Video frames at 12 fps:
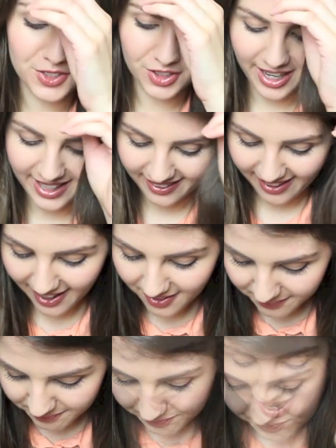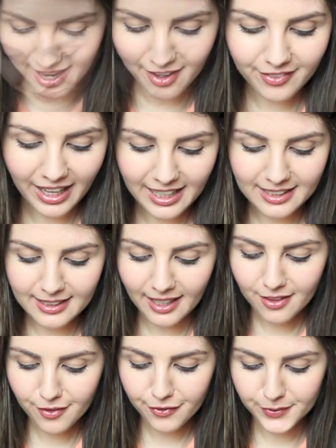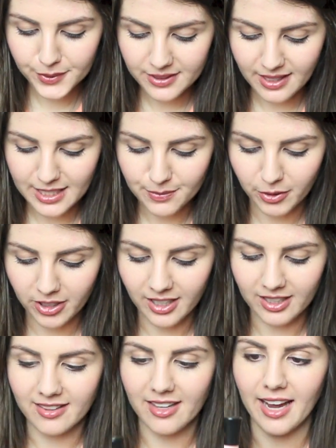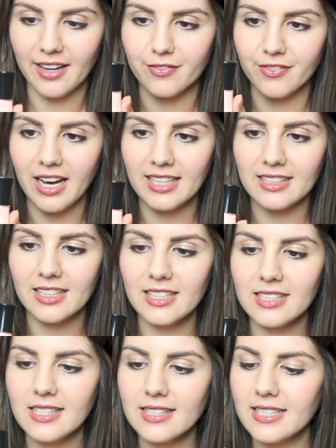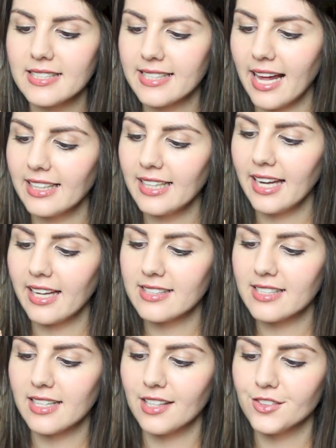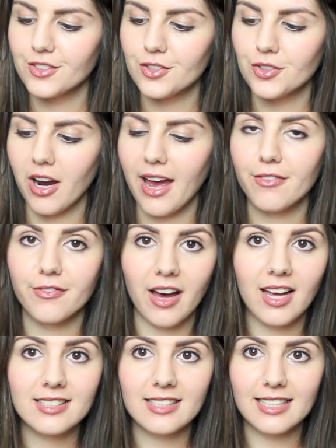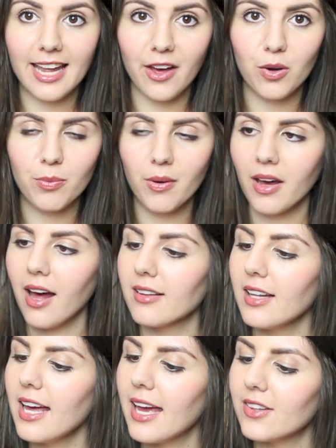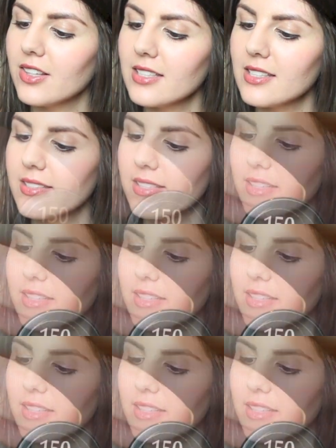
to trying that. We have another full-size product that I can find here. This is the Sally Hansen Insta-Dry Fast Nail Color, and this is